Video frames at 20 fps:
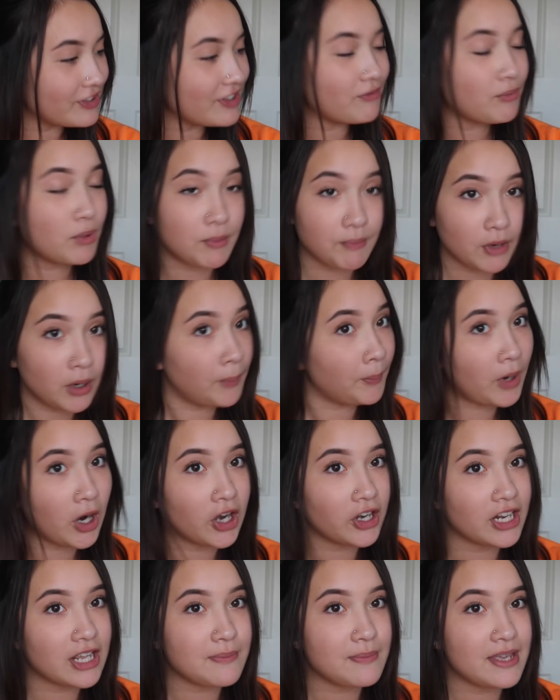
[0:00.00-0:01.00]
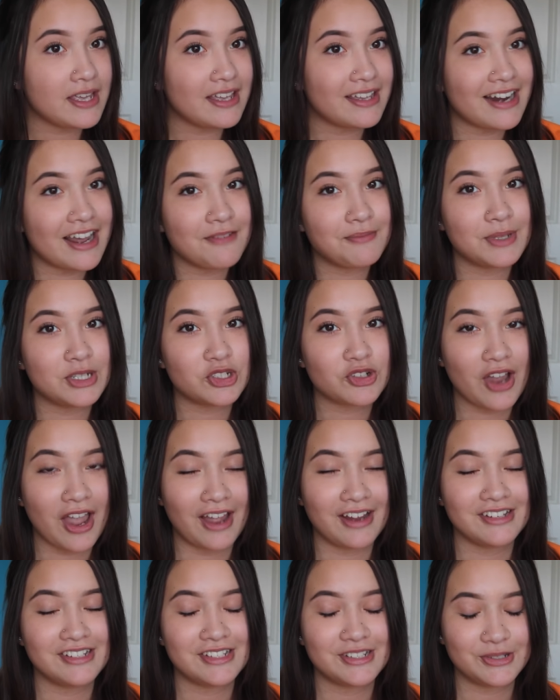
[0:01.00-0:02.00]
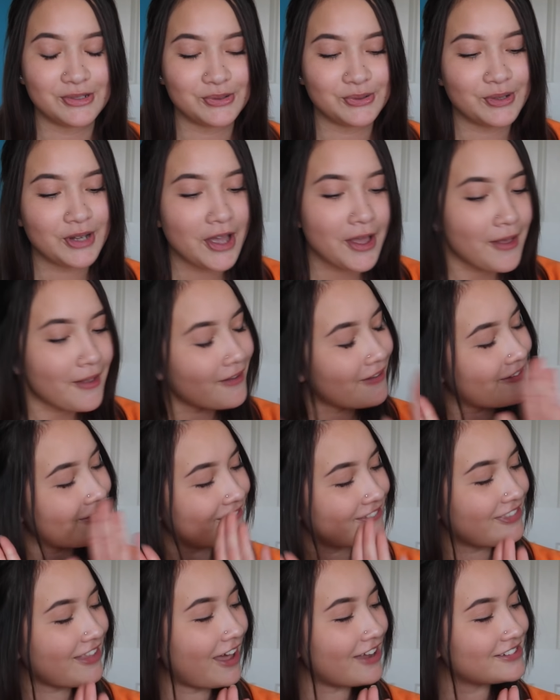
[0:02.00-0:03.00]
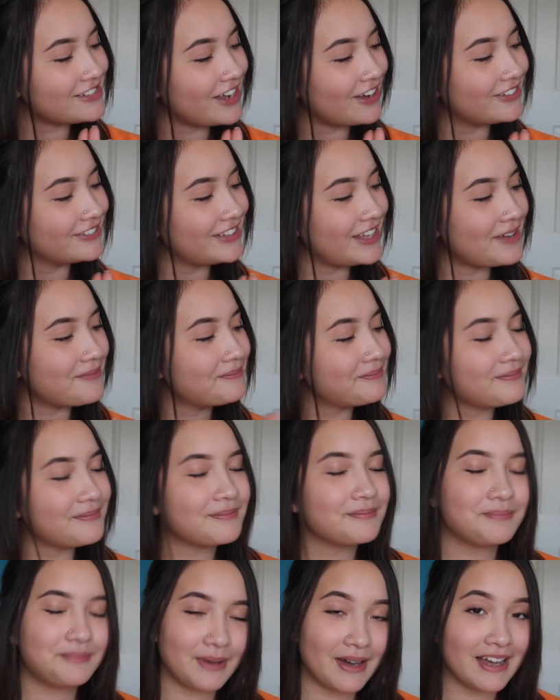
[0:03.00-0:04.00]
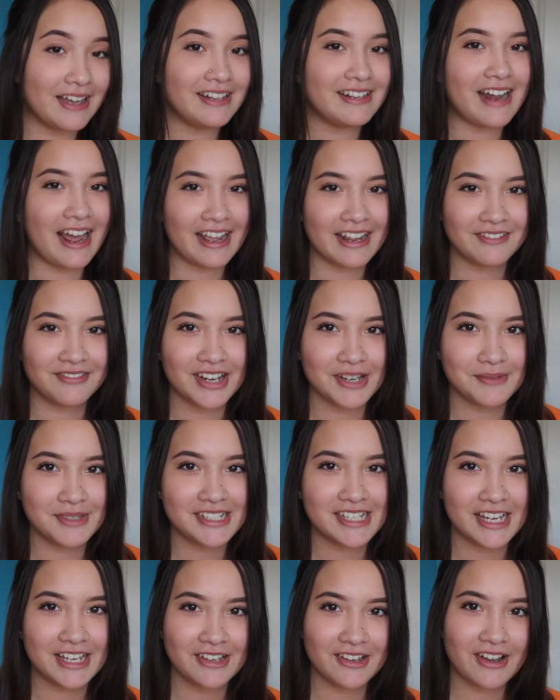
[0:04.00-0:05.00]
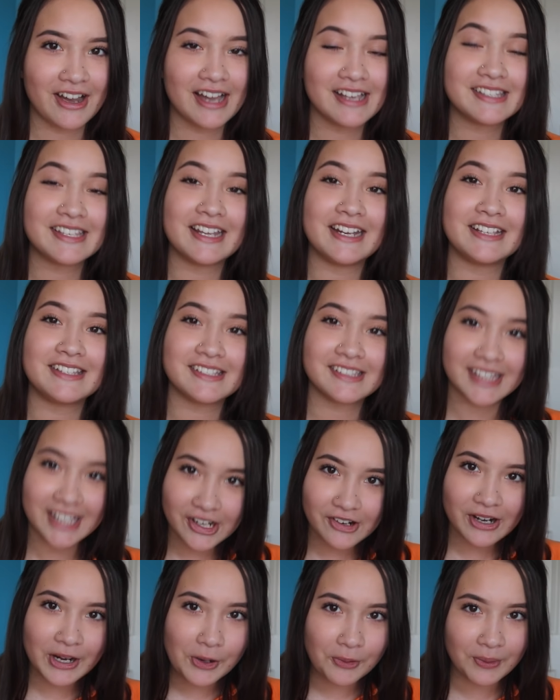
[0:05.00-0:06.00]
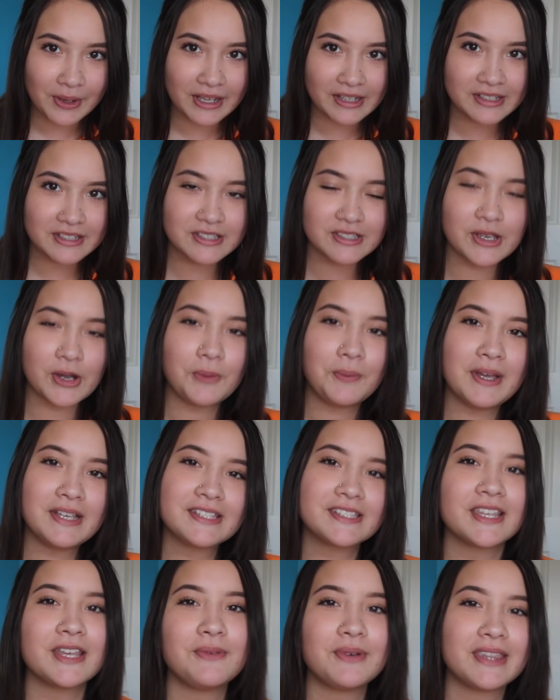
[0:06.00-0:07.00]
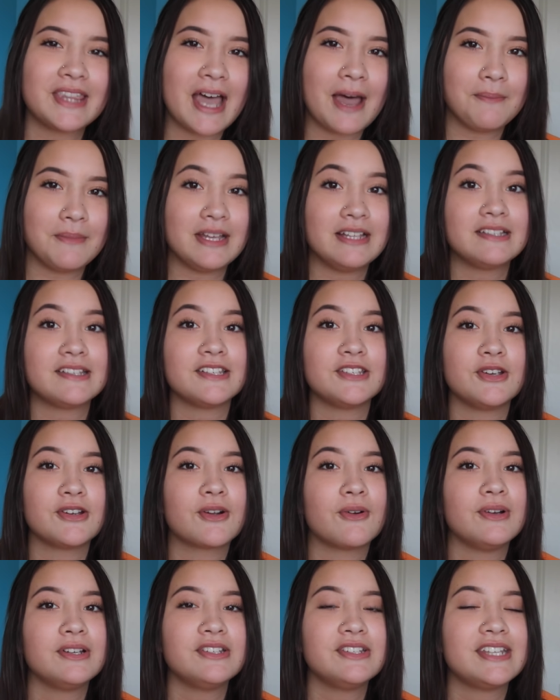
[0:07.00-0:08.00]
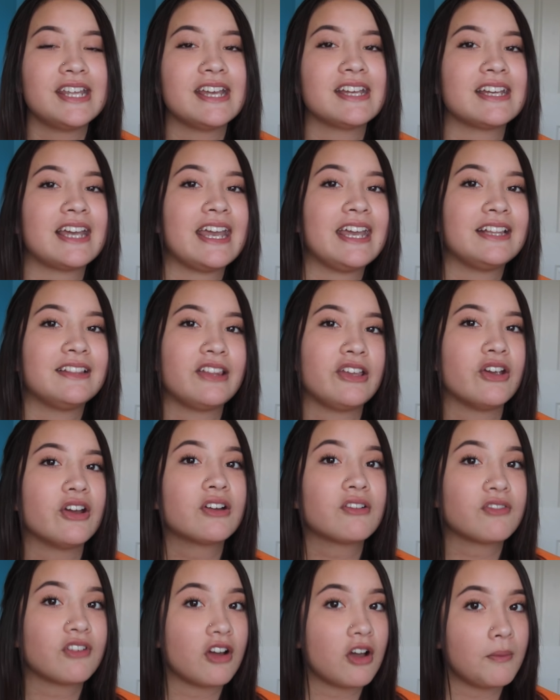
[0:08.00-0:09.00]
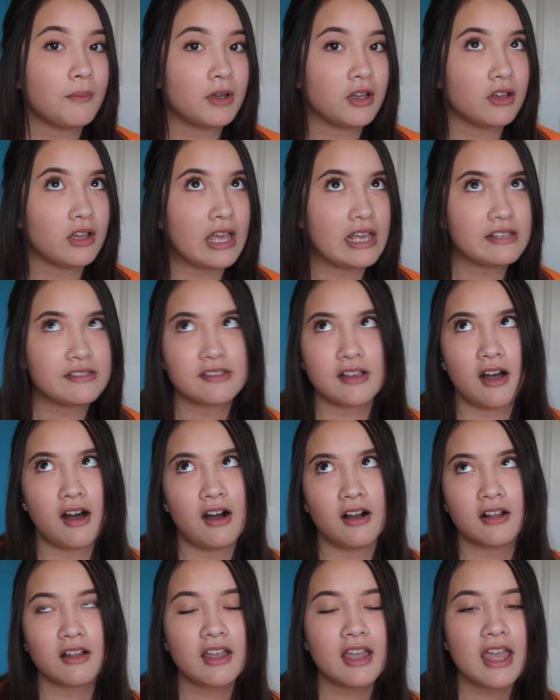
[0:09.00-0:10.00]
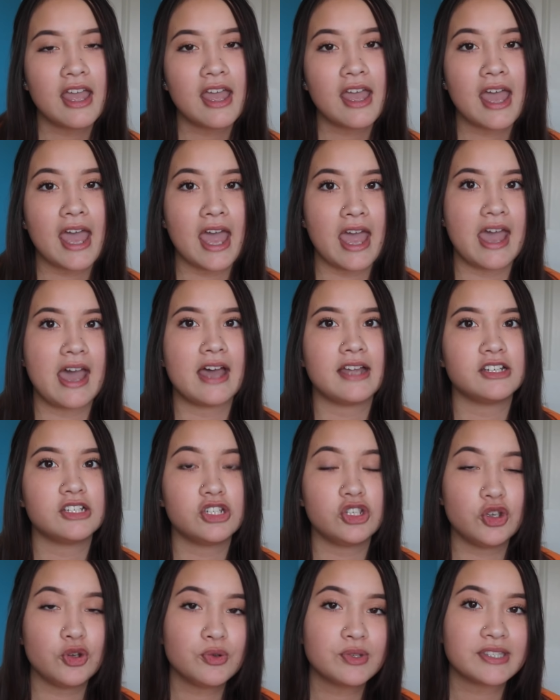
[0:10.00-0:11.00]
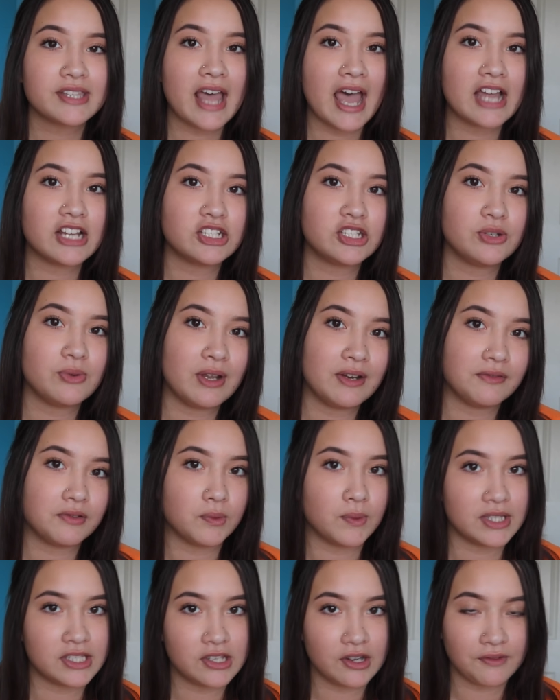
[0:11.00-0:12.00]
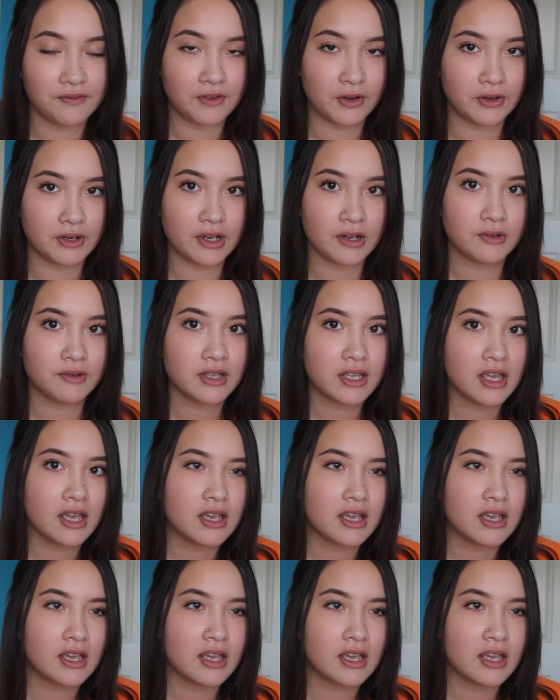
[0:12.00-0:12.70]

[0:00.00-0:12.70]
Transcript: They've been bombarding me, and I've been trying to not tell them, but I can finally tell you guys, it is lyric week. So basically what that means is you're going to take a lyric from a song and use that to influence your photo.